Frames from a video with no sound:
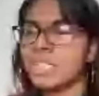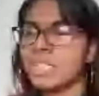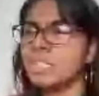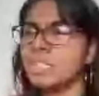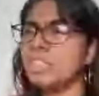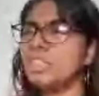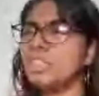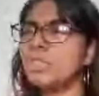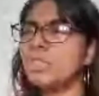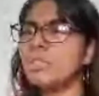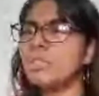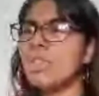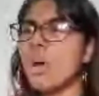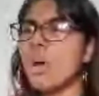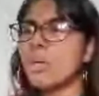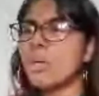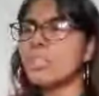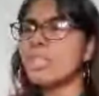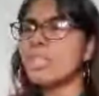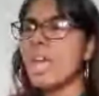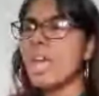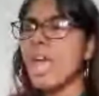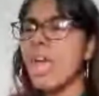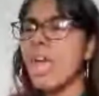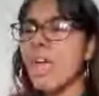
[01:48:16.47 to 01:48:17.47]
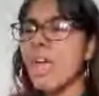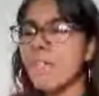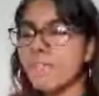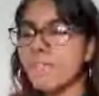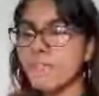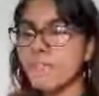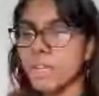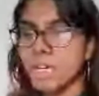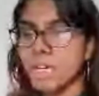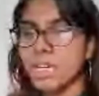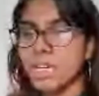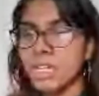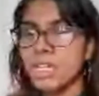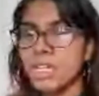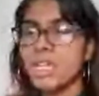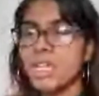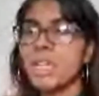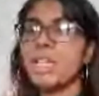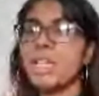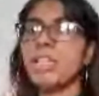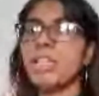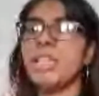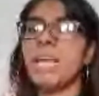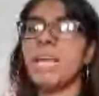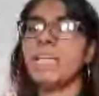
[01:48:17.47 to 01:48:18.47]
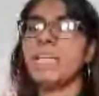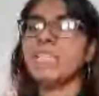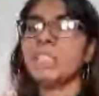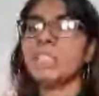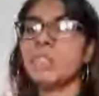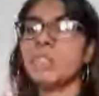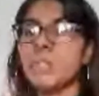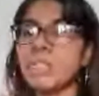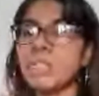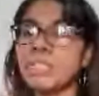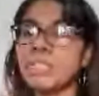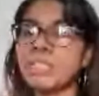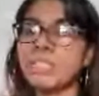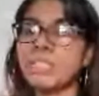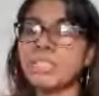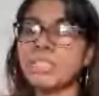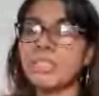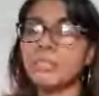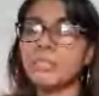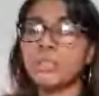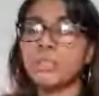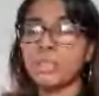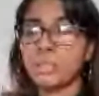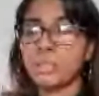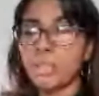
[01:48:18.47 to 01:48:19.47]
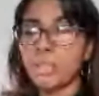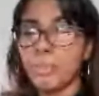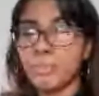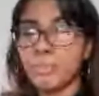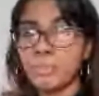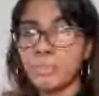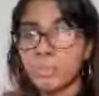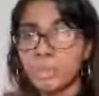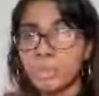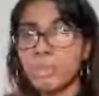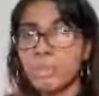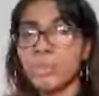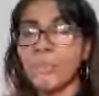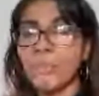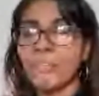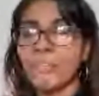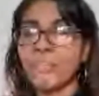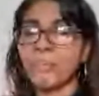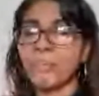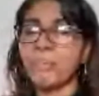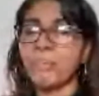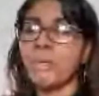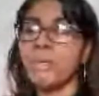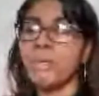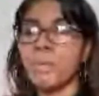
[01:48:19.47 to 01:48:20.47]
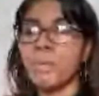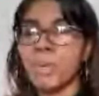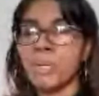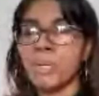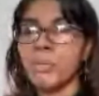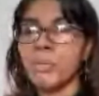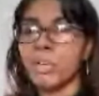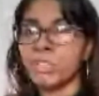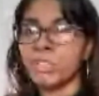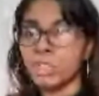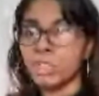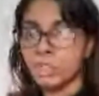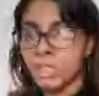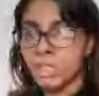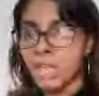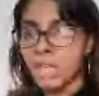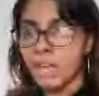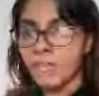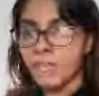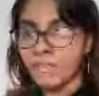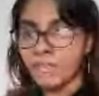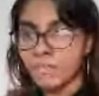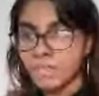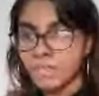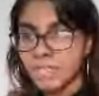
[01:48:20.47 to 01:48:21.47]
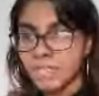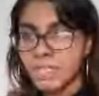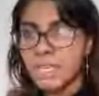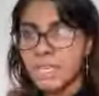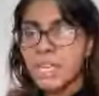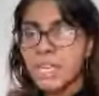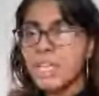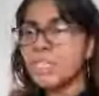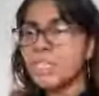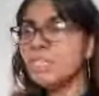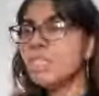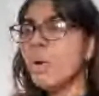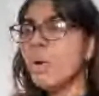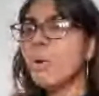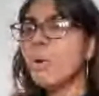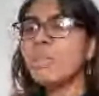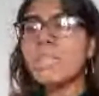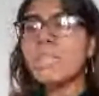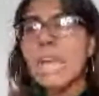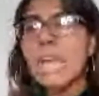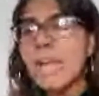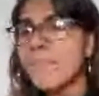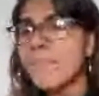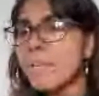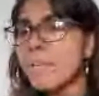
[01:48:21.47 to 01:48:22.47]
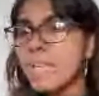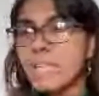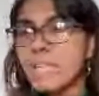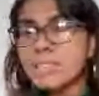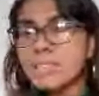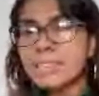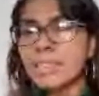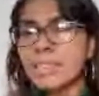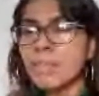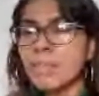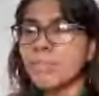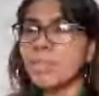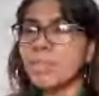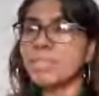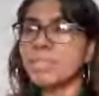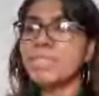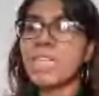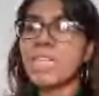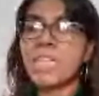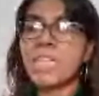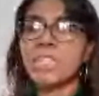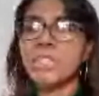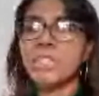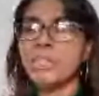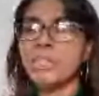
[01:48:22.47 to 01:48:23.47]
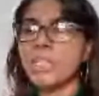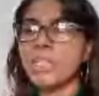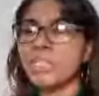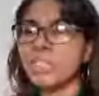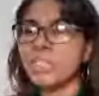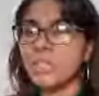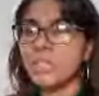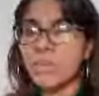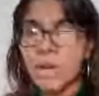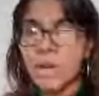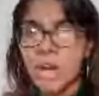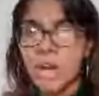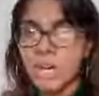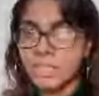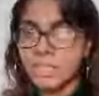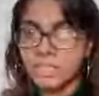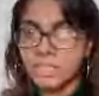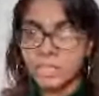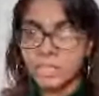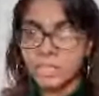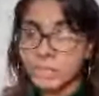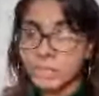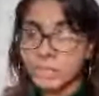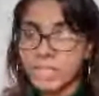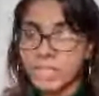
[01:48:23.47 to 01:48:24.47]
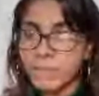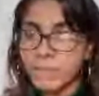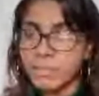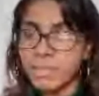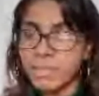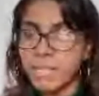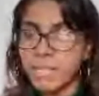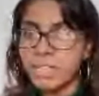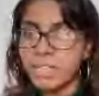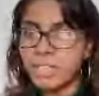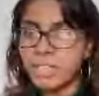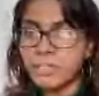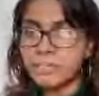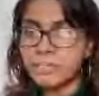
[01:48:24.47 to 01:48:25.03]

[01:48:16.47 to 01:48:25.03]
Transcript: And do not ever let criticism stop you from doing what you love. Don't ever let someone tell you that you can't do something.